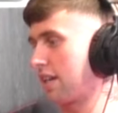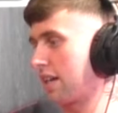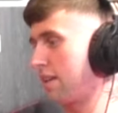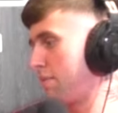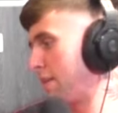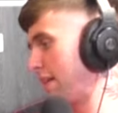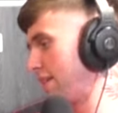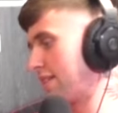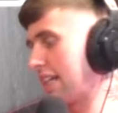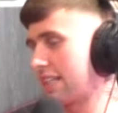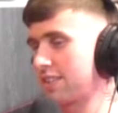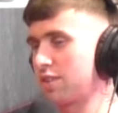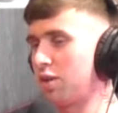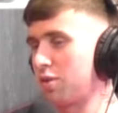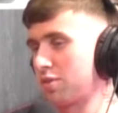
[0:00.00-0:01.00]
Like I'll be
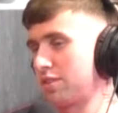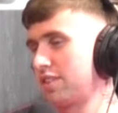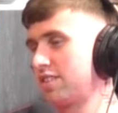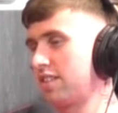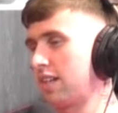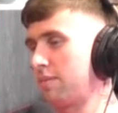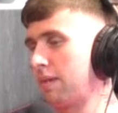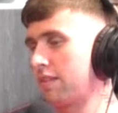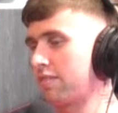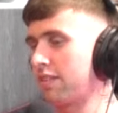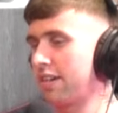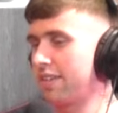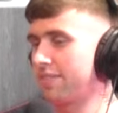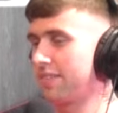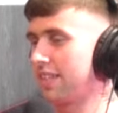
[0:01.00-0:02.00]
like talking to Johnny, be like,
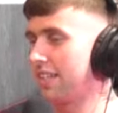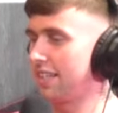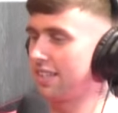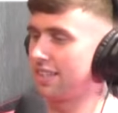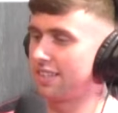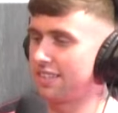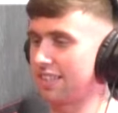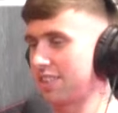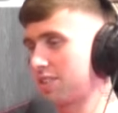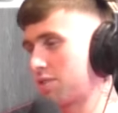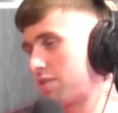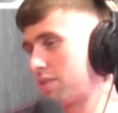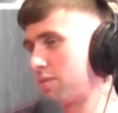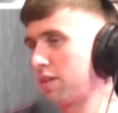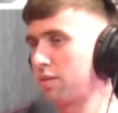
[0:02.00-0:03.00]
right, this is
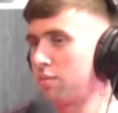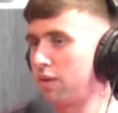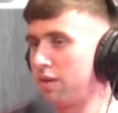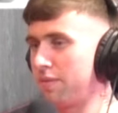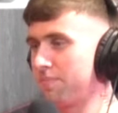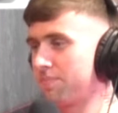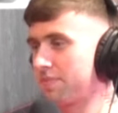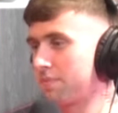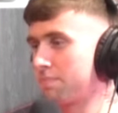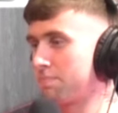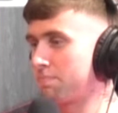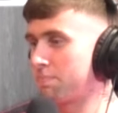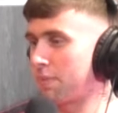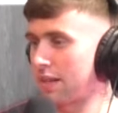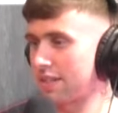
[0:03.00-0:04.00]
sort of what I want,
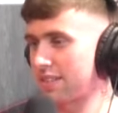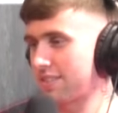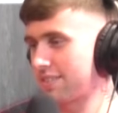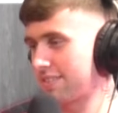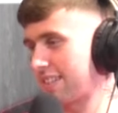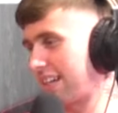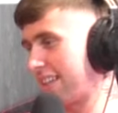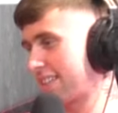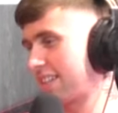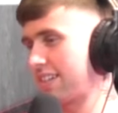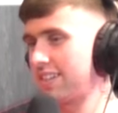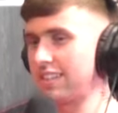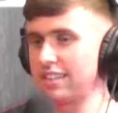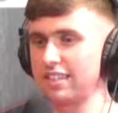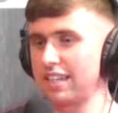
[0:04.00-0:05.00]
but I can't get
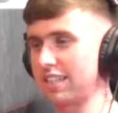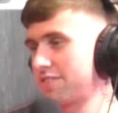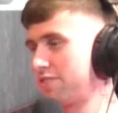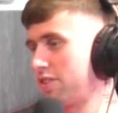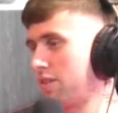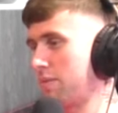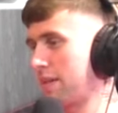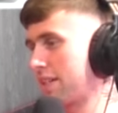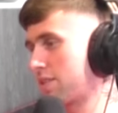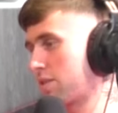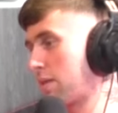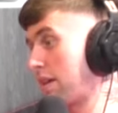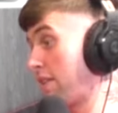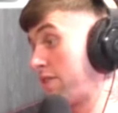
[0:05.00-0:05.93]
it in the next few weeks or whatever.